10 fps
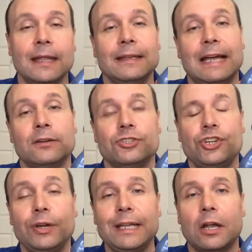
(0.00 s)
Now,
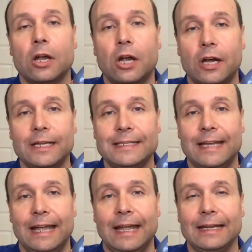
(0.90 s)
during a heart
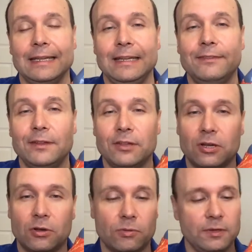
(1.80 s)
attack, even
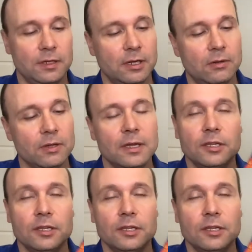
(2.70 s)
though, you know,